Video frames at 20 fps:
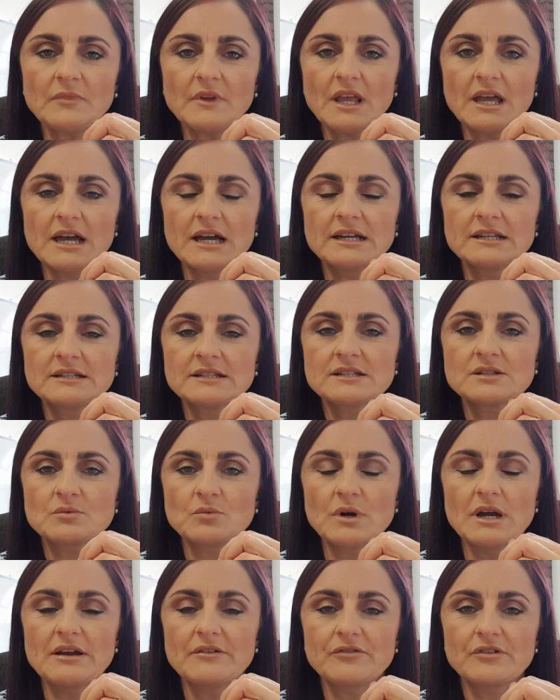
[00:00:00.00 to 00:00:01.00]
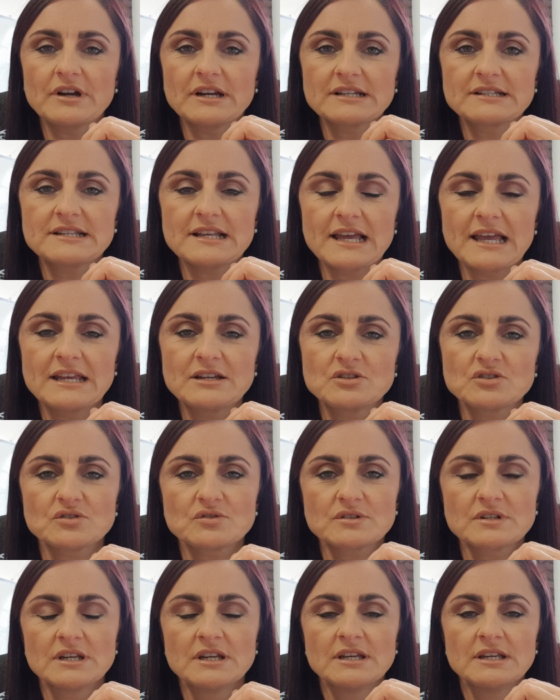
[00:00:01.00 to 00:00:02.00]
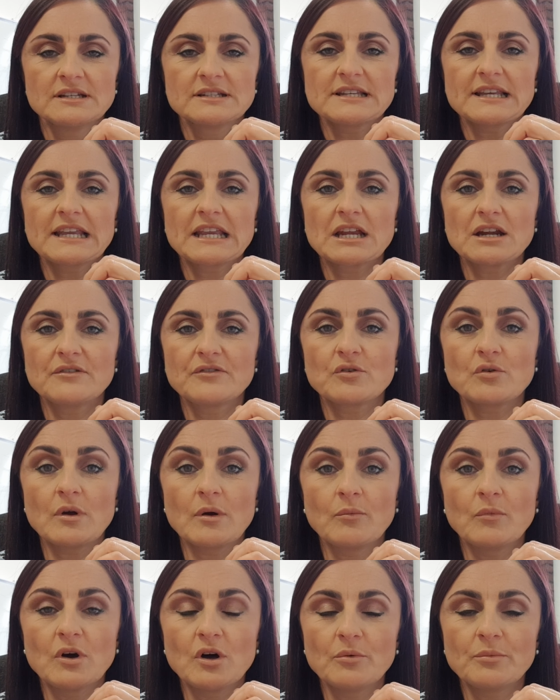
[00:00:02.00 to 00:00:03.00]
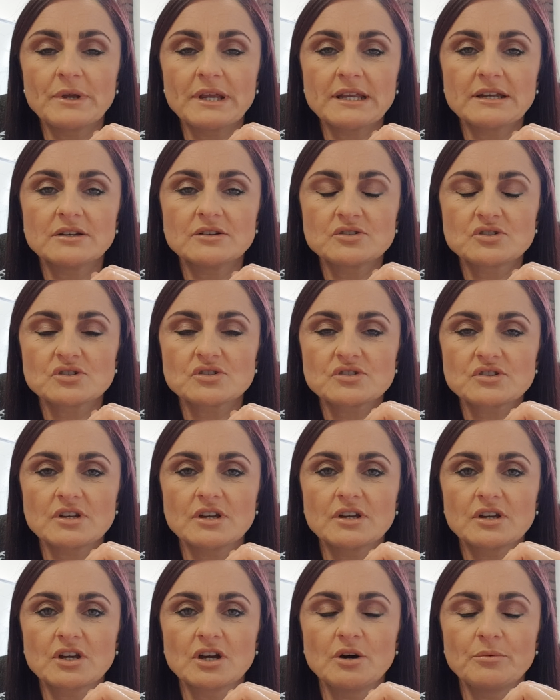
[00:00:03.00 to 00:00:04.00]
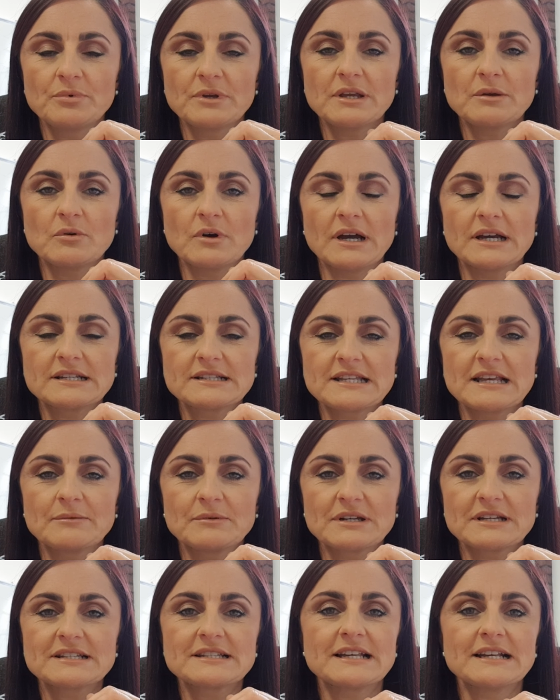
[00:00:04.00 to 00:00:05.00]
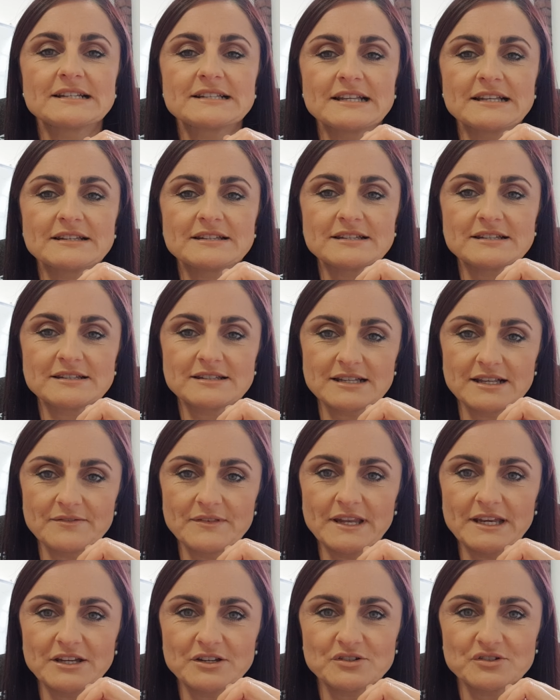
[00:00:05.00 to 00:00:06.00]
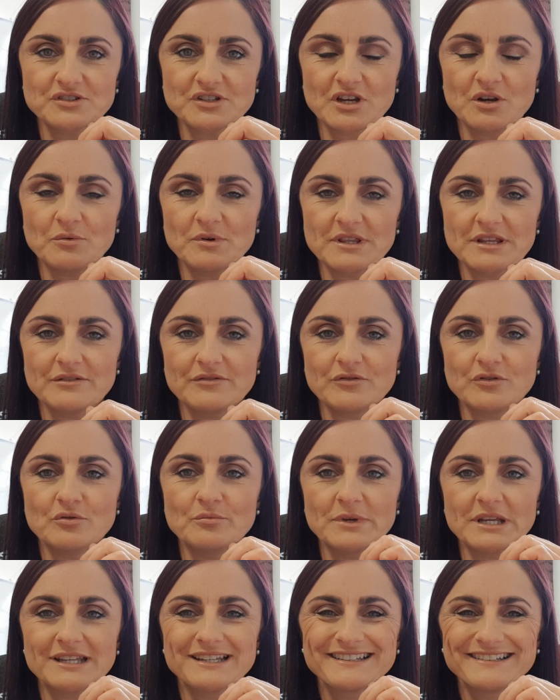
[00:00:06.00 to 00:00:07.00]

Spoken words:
And whatever I say, just taking care of your own well-being, just copy what I say. I'm going to say a sentence and then you just go with it for me.